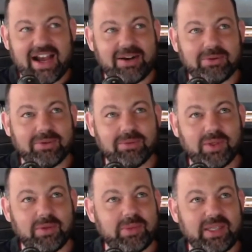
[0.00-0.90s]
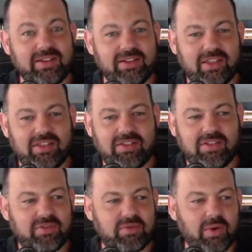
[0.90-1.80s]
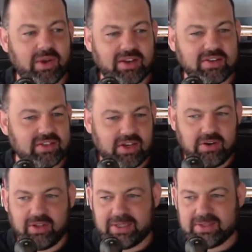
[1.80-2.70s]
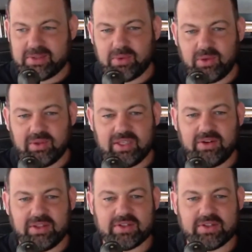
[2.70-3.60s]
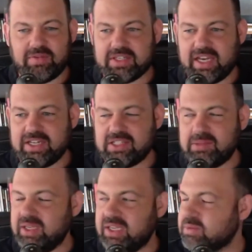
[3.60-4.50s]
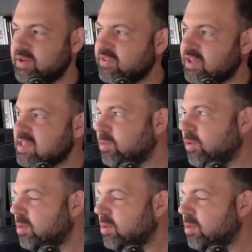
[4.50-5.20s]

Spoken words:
gun SDR will be throwing her cereal against the wall hearing this conversation, because